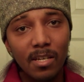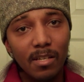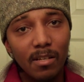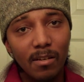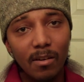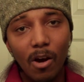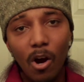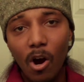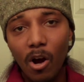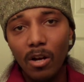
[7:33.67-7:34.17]

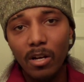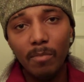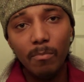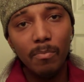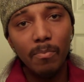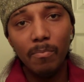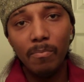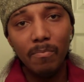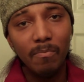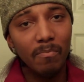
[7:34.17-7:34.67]
They hardly
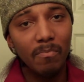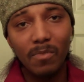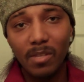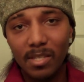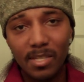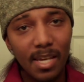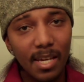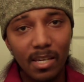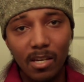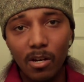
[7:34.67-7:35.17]

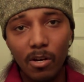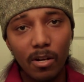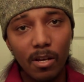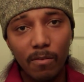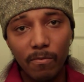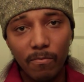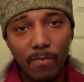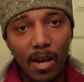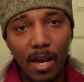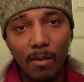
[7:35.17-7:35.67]
could take care of
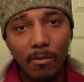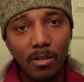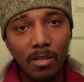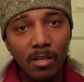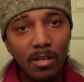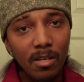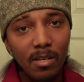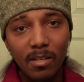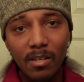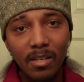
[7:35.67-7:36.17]
their family.
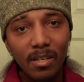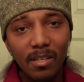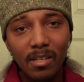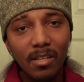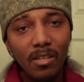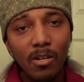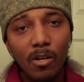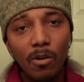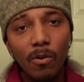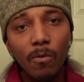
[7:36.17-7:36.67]
They,
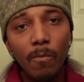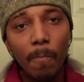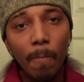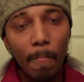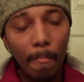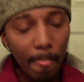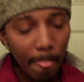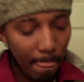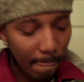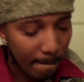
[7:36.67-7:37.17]
you know,
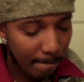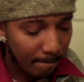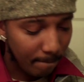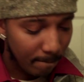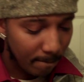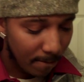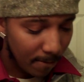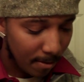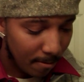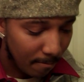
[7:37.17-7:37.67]

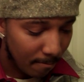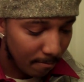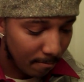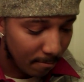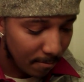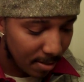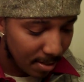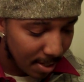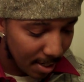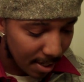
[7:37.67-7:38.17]

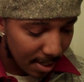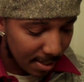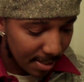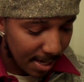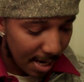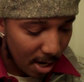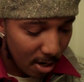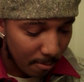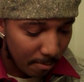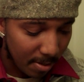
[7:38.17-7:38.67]
sick and
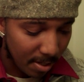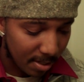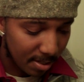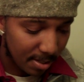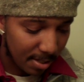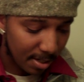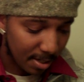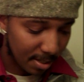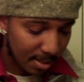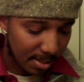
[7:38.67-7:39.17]
tired of being
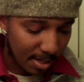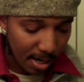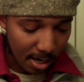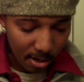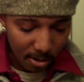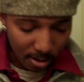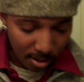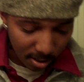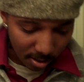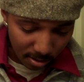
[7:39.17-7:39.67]
sick and
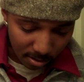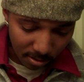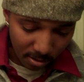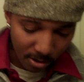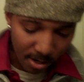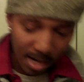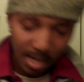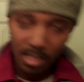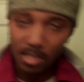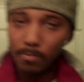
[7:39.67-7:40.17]
tired.
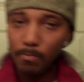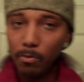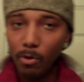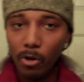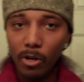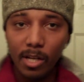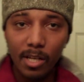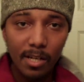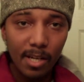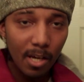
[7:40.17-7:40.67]
They're
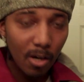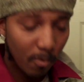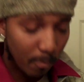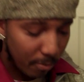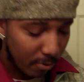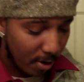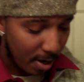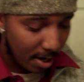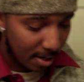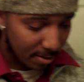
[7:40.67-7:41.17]
exploited. They
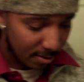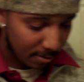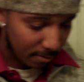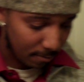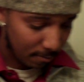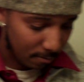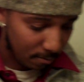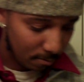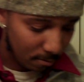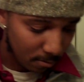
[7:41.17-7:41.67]

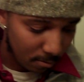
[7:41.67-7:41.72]
oppressed.